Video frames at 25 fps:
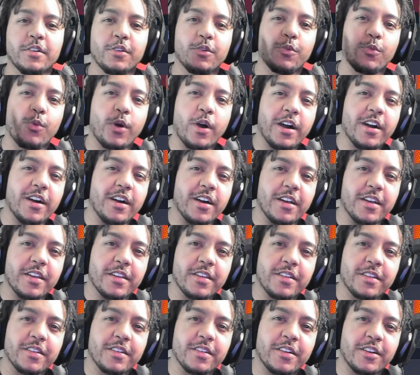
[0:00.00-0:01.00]

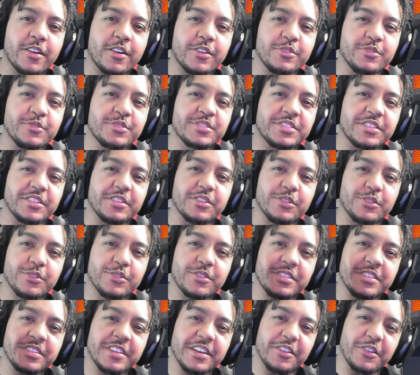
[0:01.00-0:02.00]
why are you still
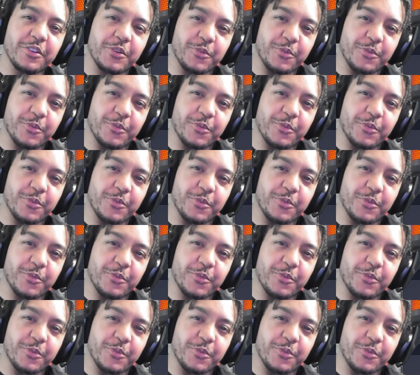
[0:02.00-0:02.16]
in yellow